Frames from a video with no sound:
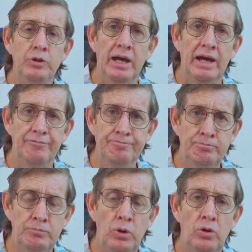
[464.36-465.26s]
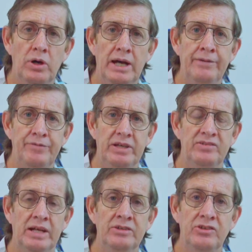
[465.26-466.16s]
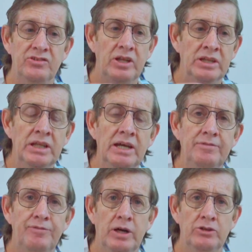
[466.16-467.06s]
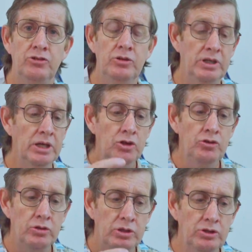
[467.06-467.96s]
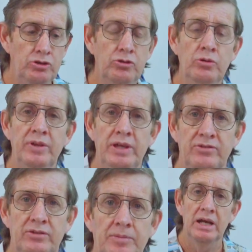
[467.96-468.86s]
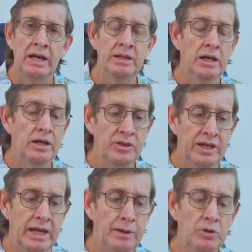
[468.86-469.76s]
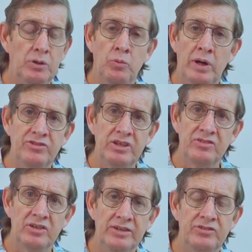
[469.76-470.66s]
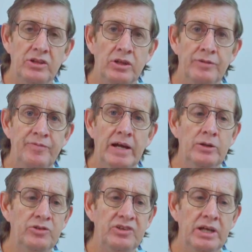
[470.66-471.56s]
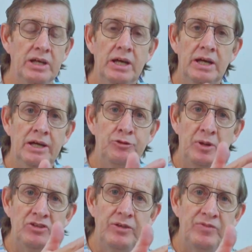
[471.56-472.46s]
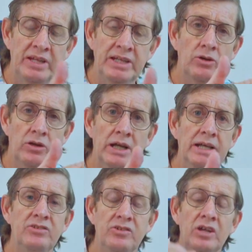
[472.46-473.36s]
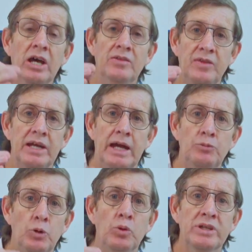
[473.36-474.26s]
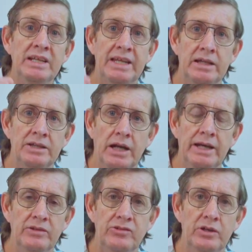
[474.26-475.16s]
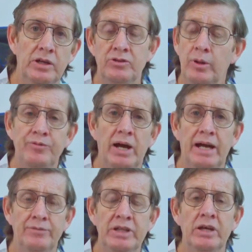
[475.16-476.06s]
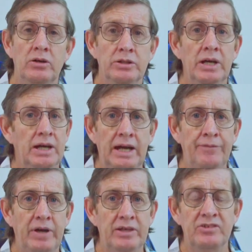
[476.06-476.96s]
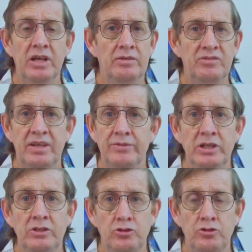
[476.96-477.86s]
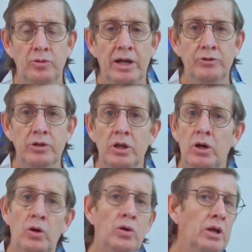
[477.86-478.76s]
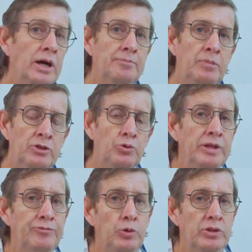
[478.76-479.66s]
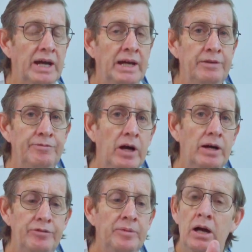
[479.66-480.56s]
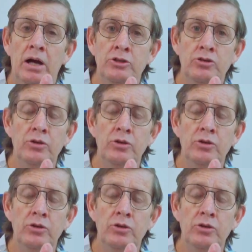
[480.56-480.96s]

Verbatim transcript: you have more FX lenses that need fine tuning, you can do this. And the camera, once it's listed on the values here, especially if they're Nikon lenses, the camera will detect the lens. So if I have a Nikon FX 70 to 200 or like my 24 to 85, I do